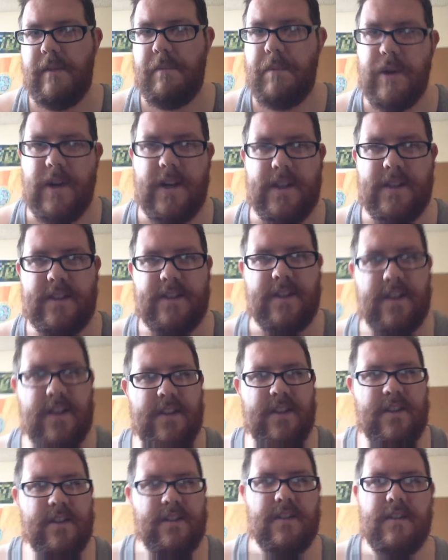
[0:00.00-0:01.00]

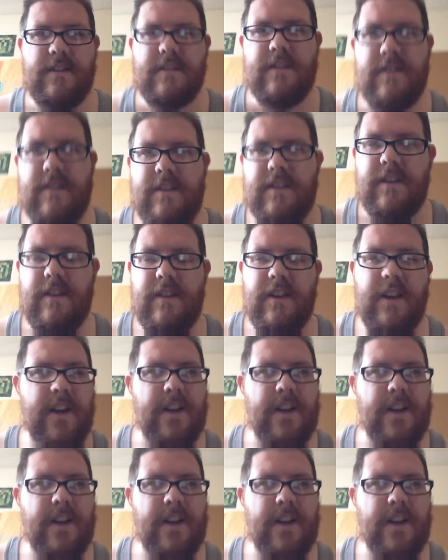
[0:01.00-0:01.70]
princes.